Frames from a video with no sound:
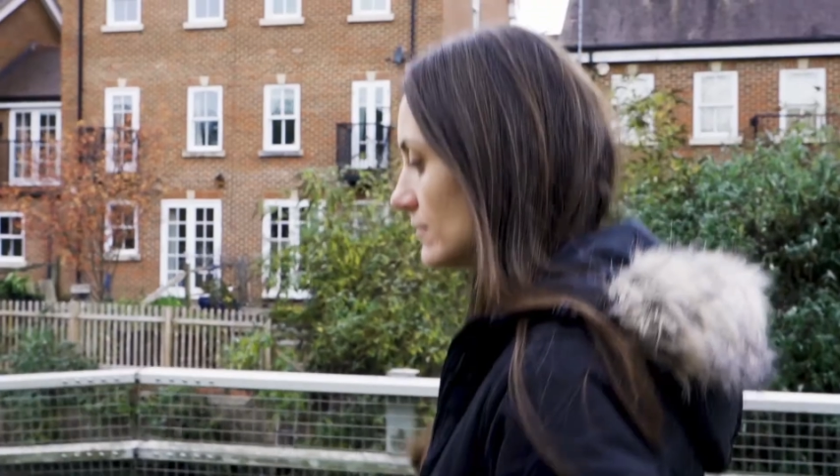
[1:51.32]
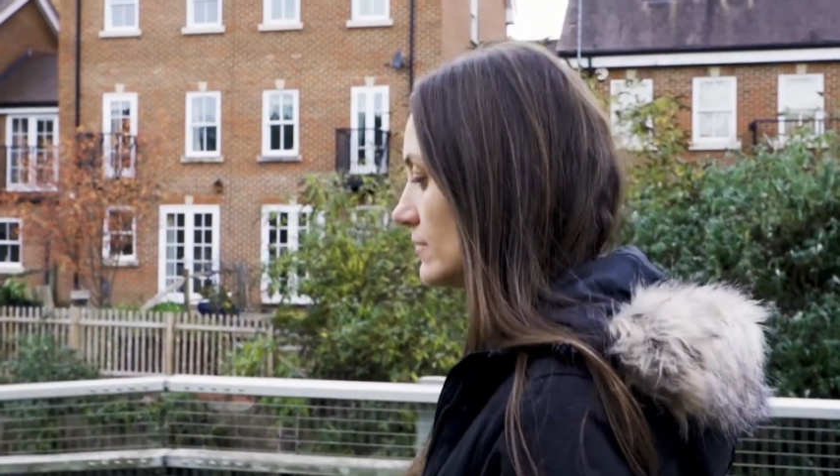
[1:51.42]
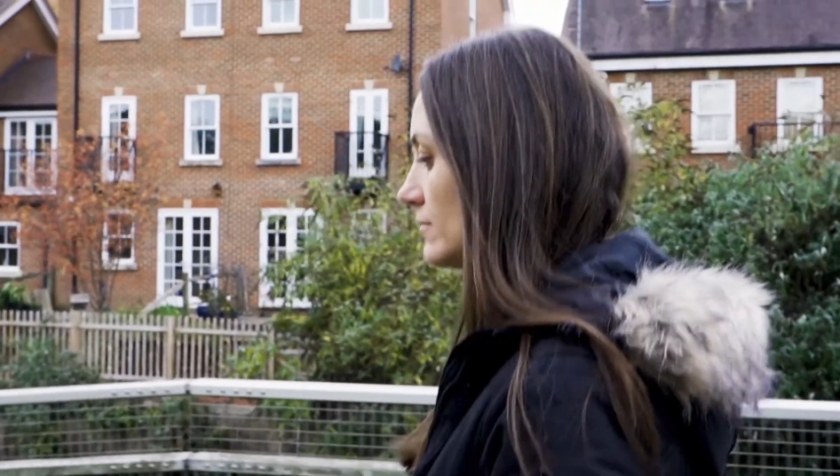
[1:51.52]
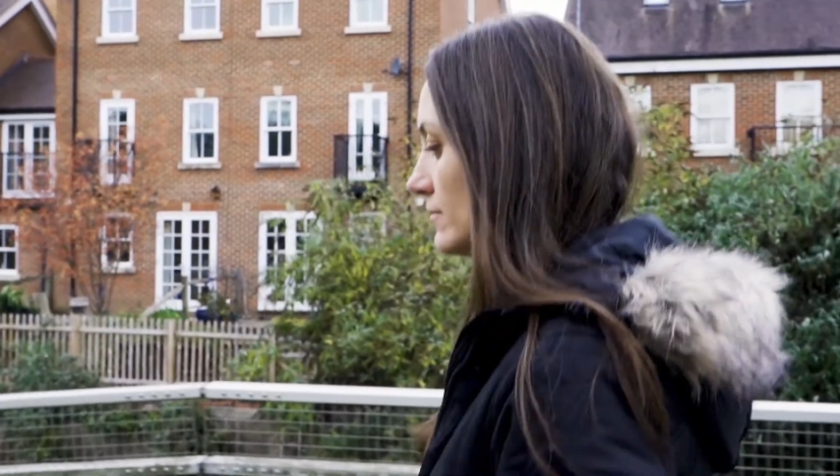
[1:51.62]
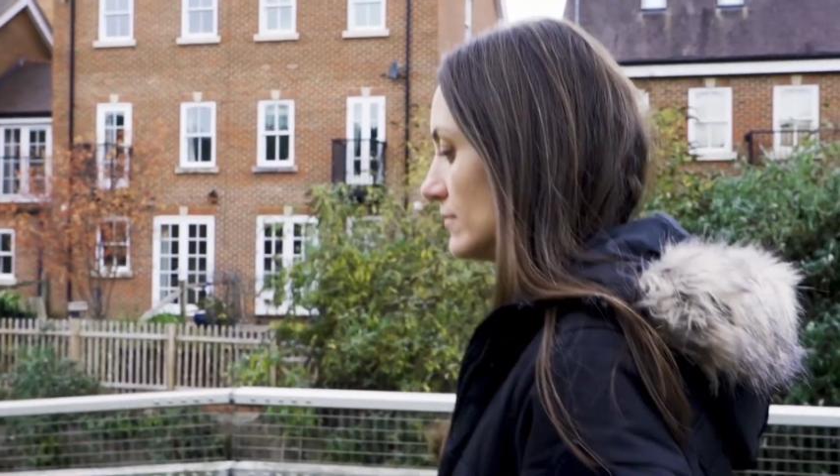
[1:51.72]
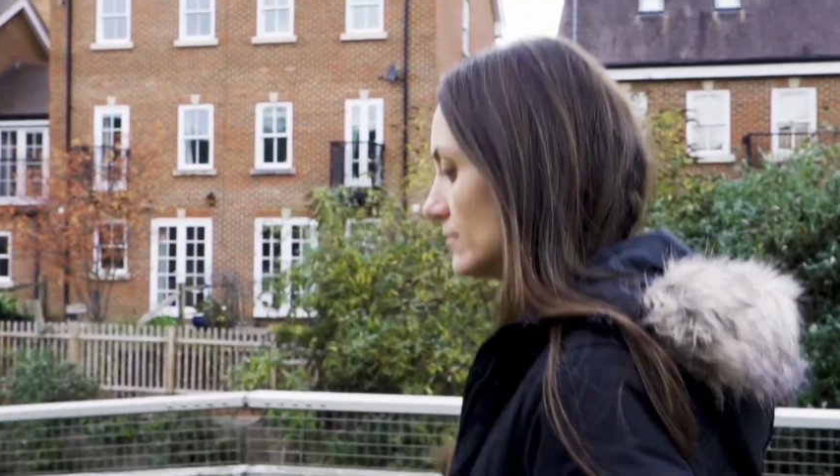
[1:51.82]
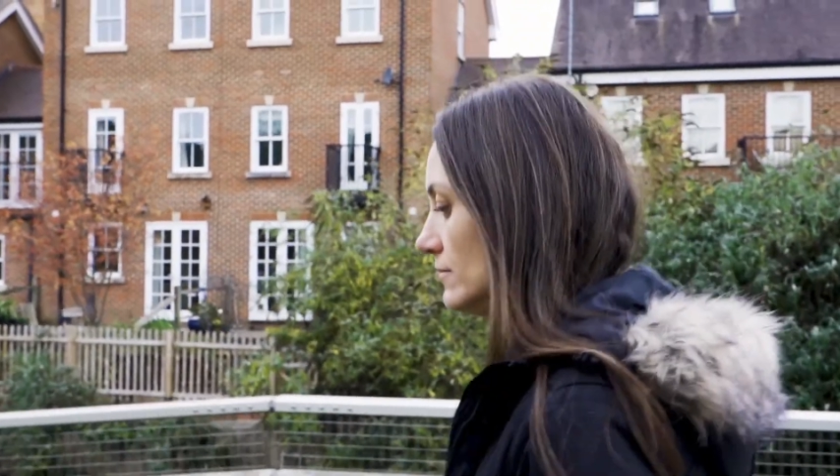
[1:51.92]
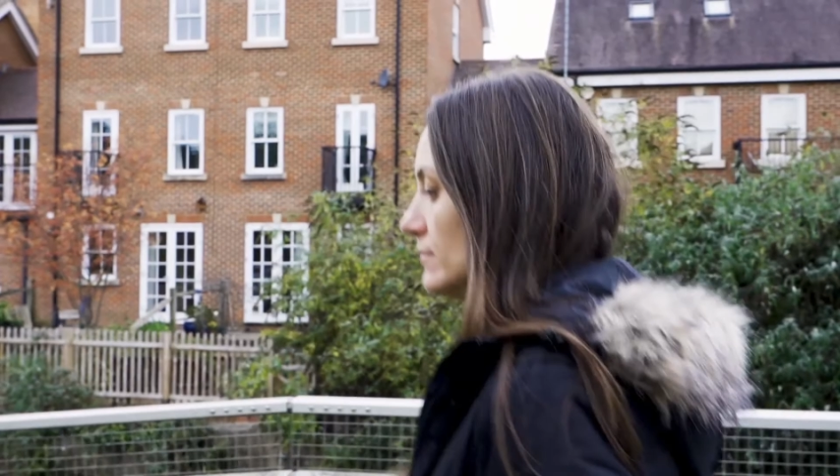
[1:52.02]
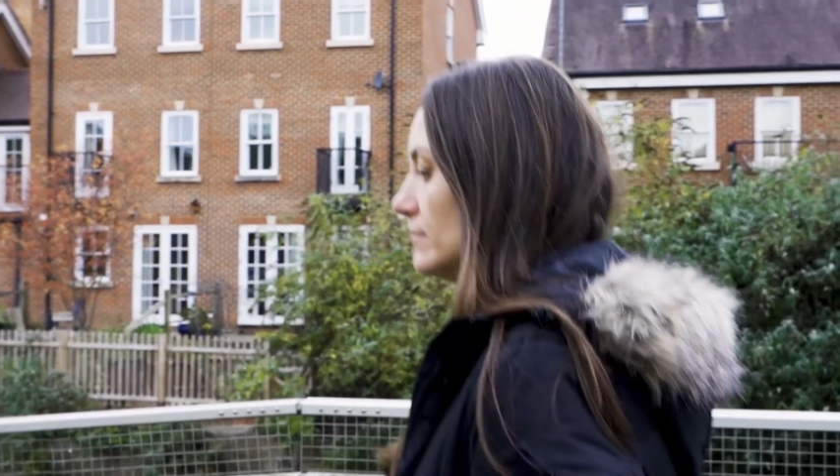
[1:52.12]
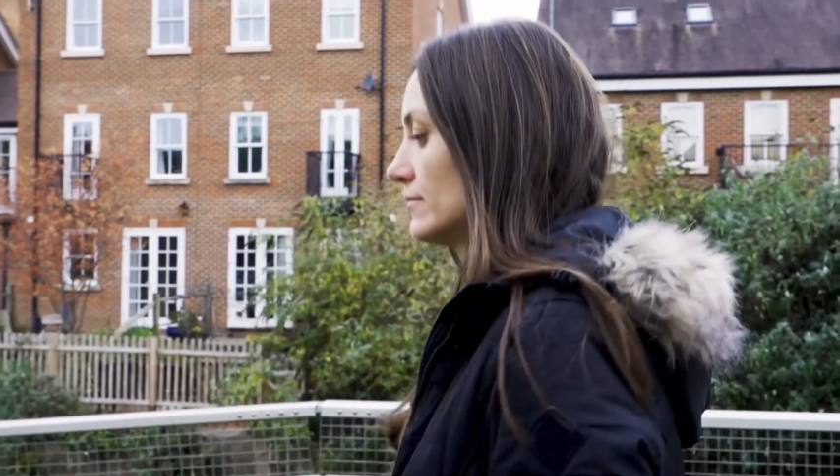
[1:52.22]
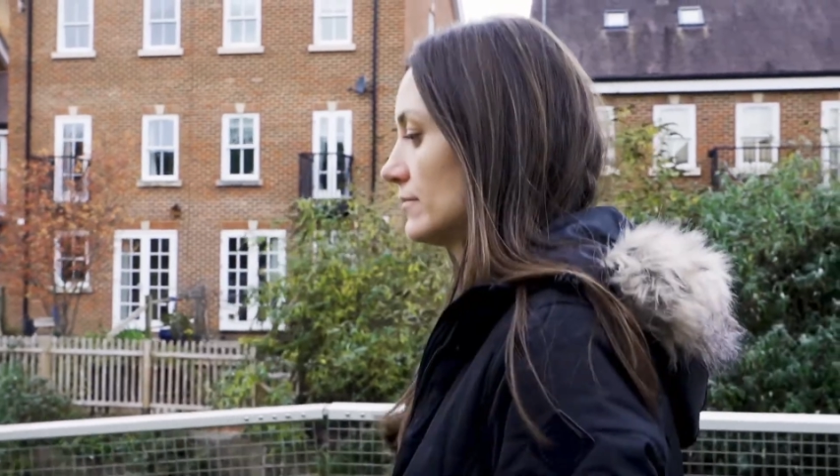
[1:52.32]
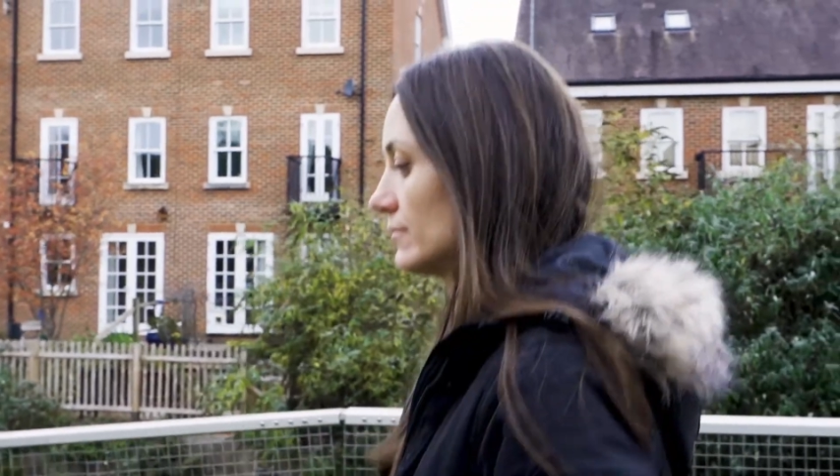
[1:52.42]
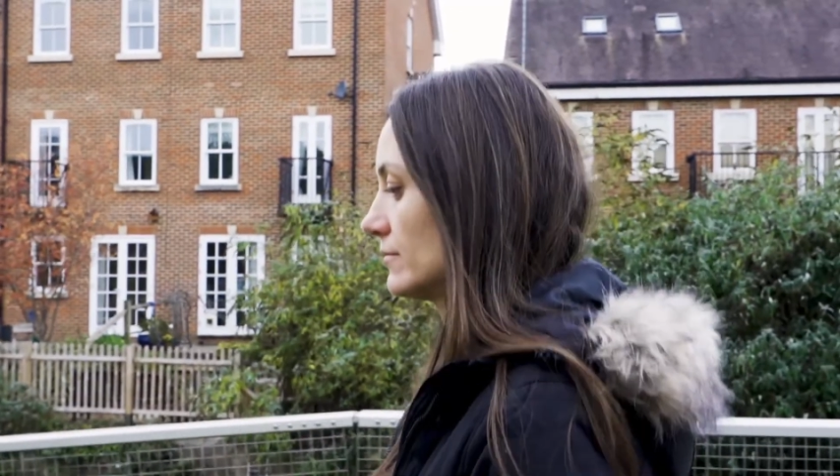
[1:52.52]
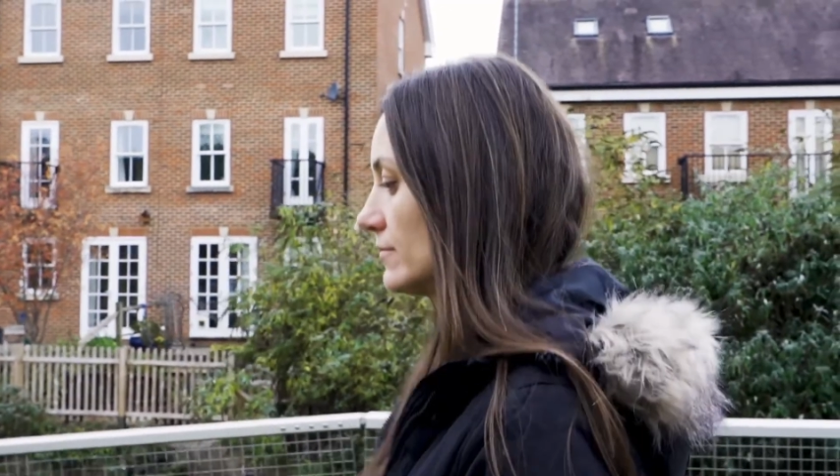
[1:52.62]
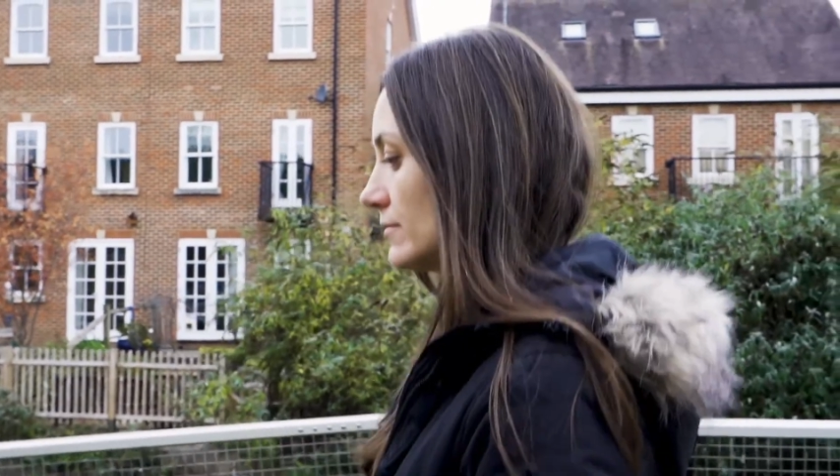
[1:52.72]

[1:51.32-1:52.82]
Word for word: me without pain,